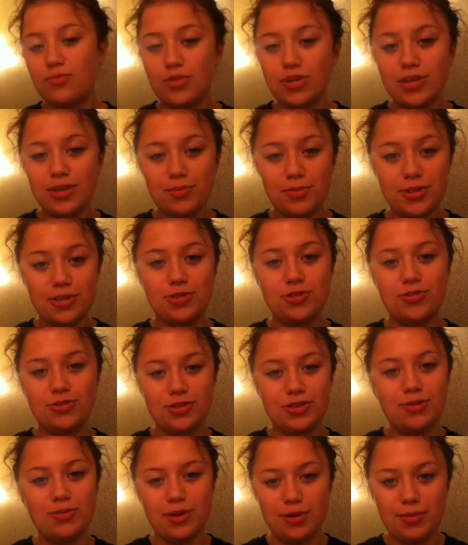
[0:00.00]
Well, I'm gonna show
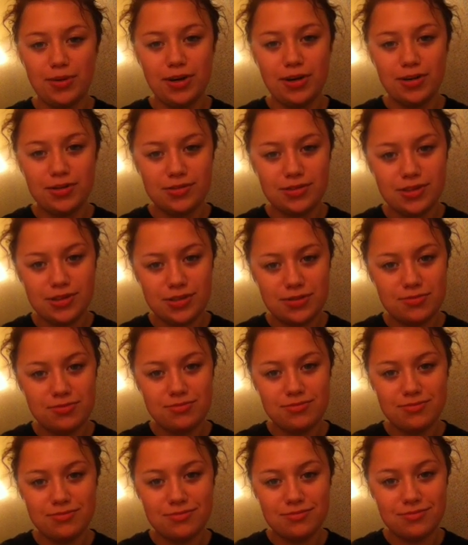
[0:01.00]
this to my parents.
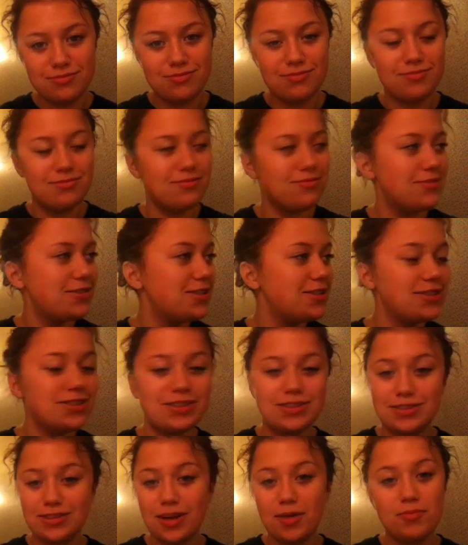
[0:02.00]

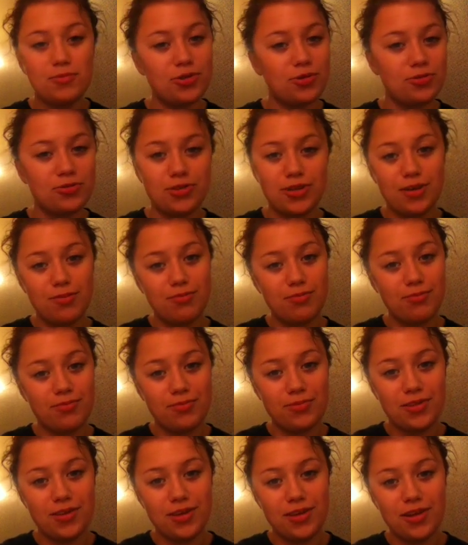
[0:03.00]
I'm totally,
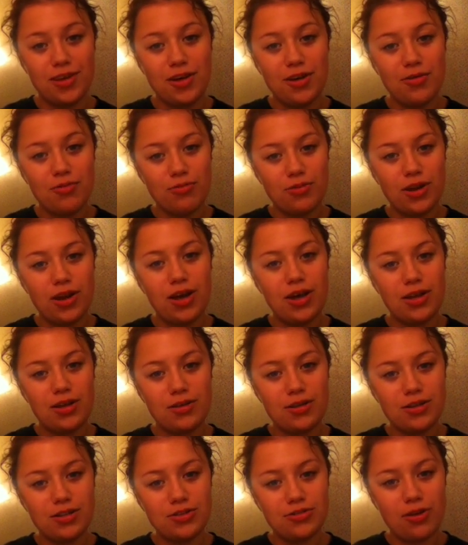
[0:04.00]
when I
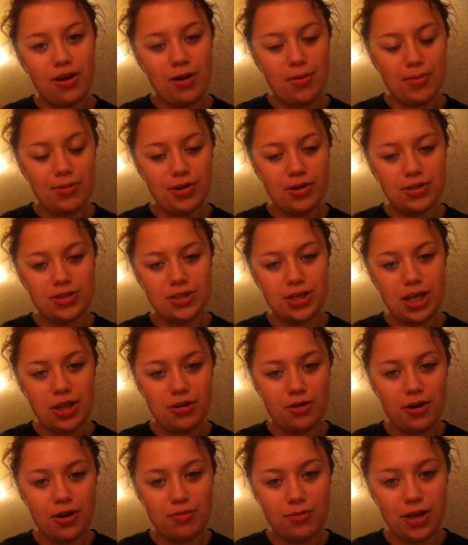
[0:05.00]
scrap it all
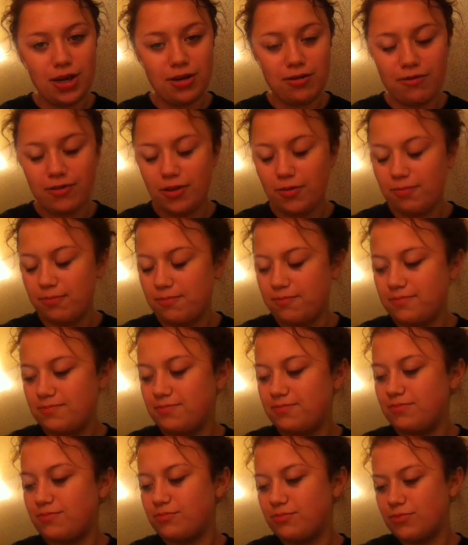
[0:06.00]
together and make a film,
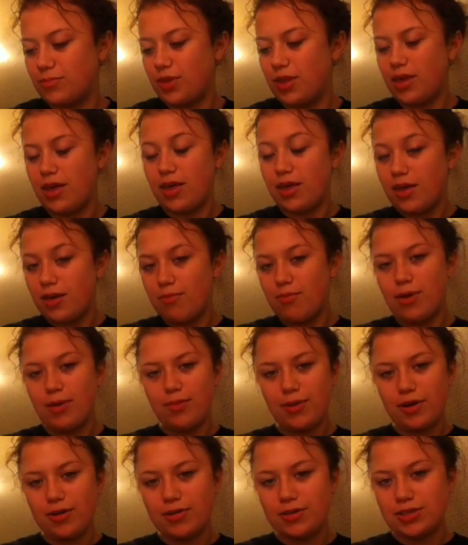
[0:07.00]
my
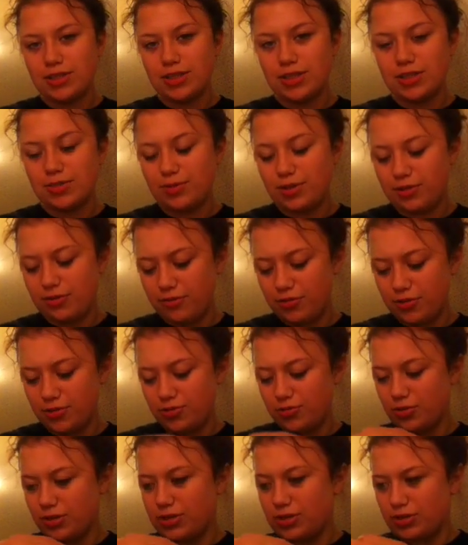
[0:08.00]
parents get to be the
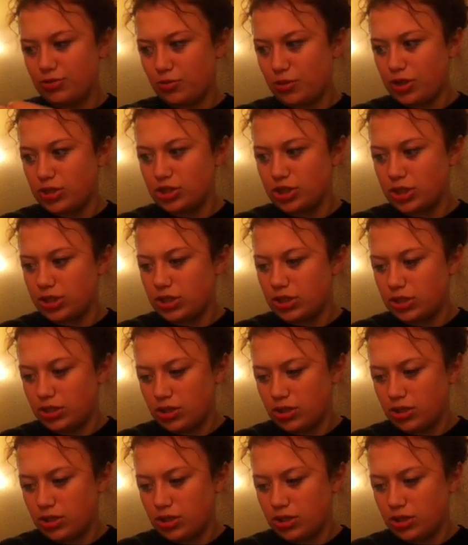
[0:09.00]
first ones to watch it.